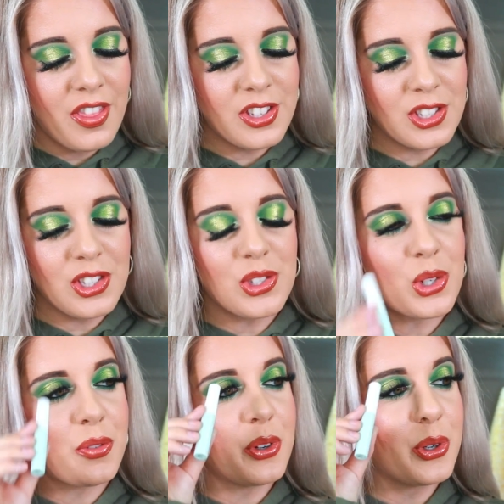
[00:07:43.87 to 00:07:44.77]
This is the
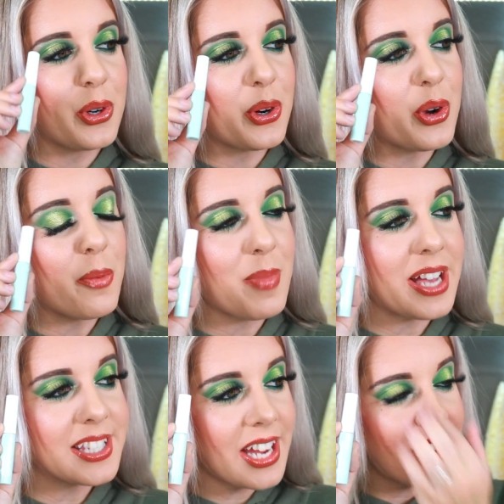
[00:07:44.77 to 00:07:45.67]
Surfer Curl
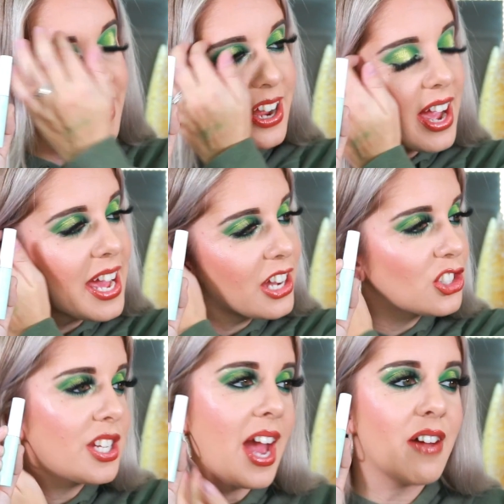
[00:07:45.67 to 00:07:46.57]
Mascara. Now, I
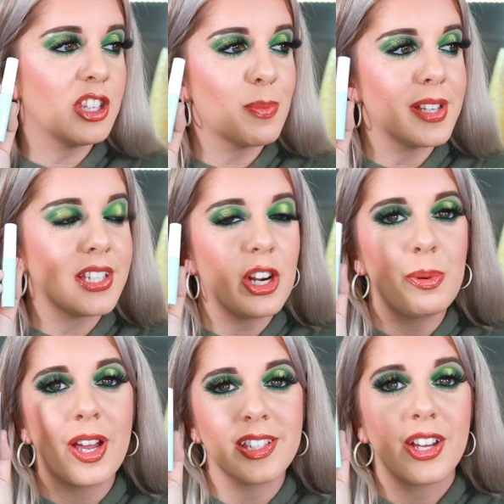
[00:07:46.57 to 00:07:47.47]
actually had this mascara
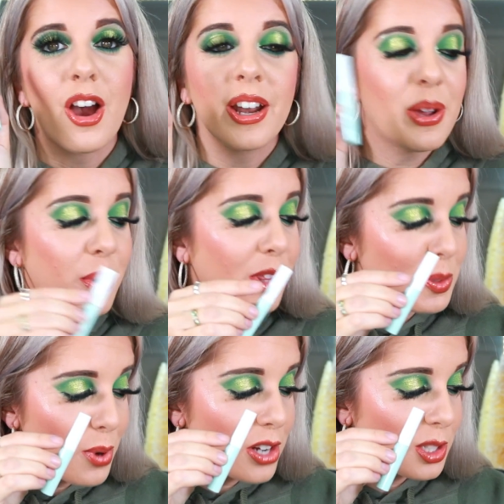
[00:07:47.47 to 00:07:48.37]
because I got it in one of
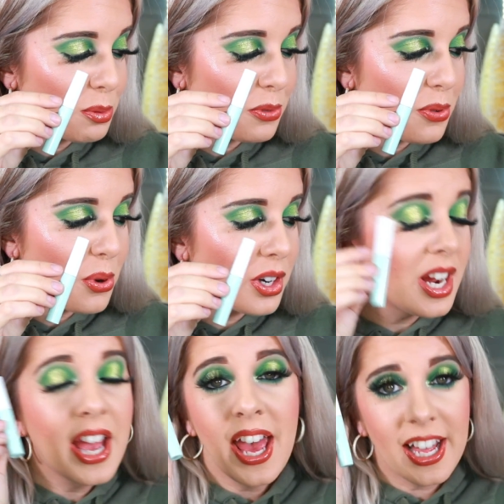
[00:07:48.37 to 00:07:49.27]
these boxes before.
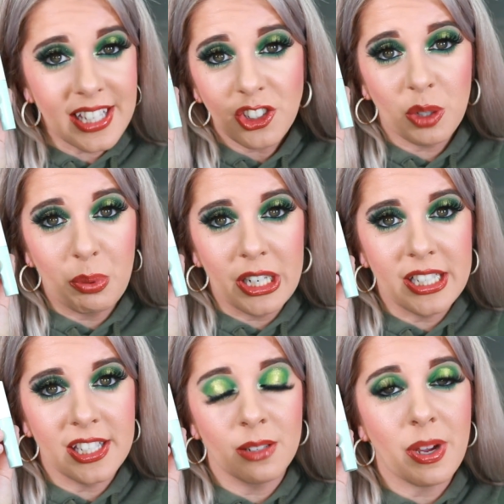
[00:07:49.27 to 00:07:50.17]
It's actually a pretty
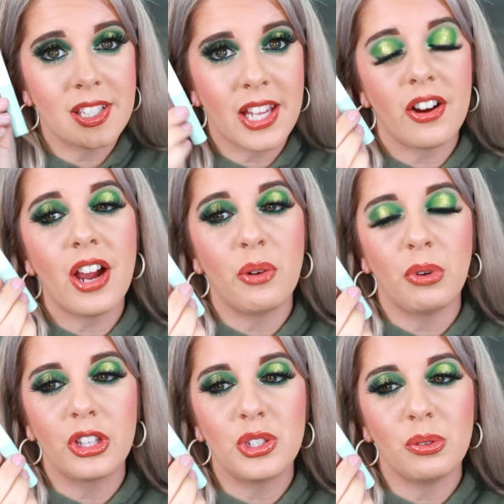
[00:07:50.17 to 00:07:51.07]
decent mascara. I
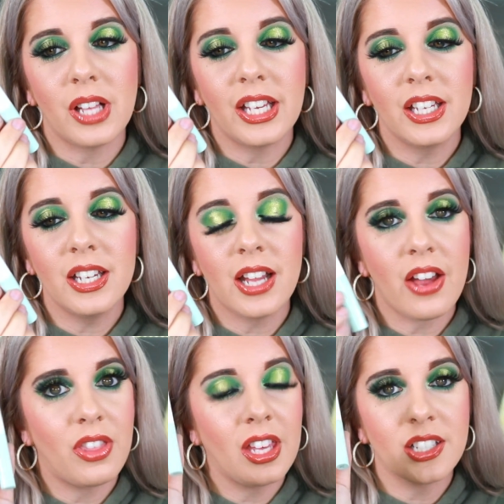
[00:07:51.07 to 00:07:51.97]
really do like it.
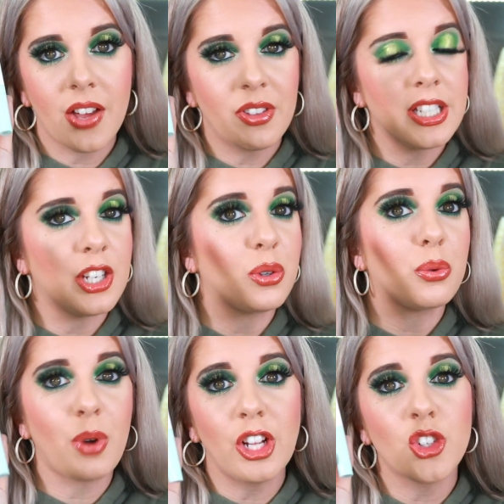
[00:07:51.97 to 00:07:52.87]
I think it definitely did a
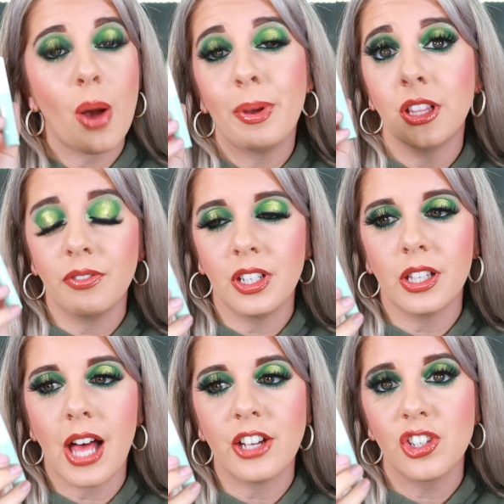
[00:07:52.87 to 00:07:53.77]
great job at lifting
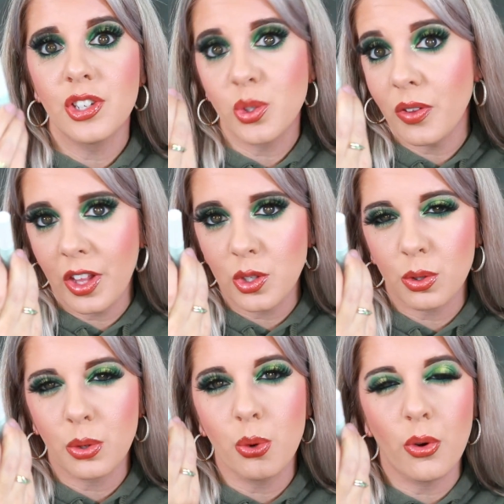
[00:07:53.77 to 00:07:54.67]
the lashes, so I think it's
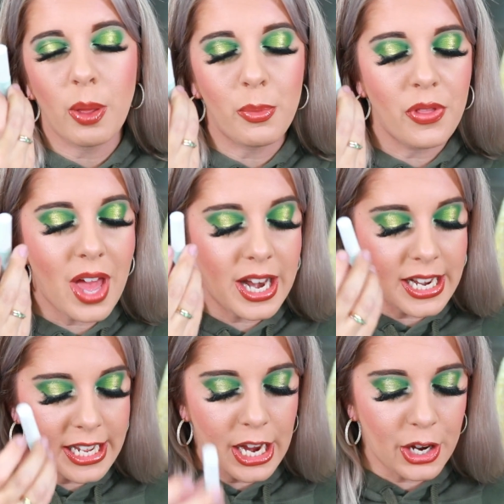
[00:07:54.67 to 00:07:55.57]
really cool they put that
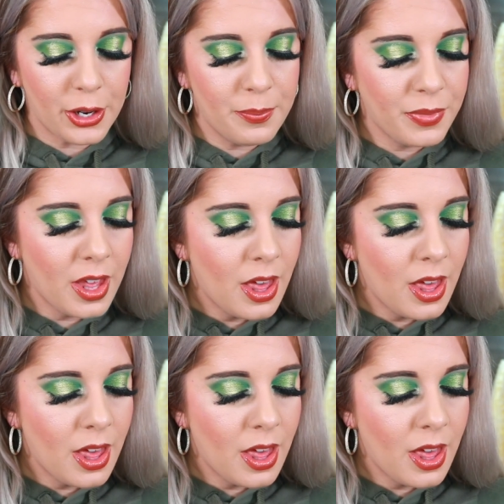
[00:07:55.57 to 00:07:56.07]
in here.